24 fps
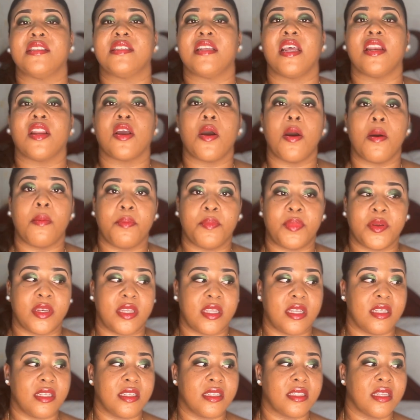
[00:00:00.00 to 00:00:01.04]
and
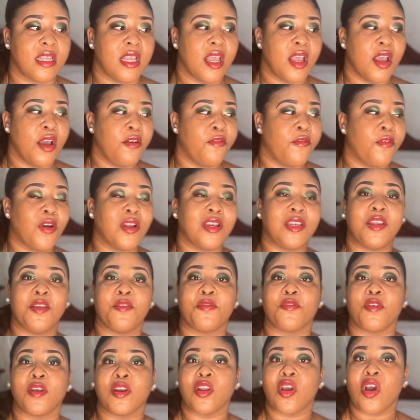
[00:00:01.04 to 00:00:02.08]
companies for
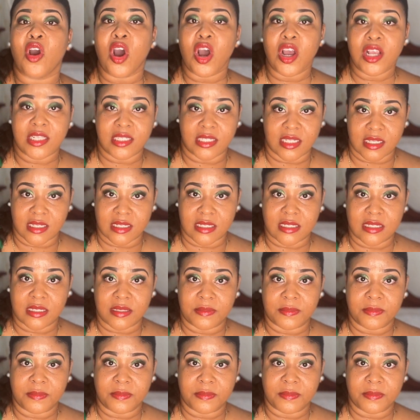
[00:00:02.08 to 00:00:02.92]
different causes.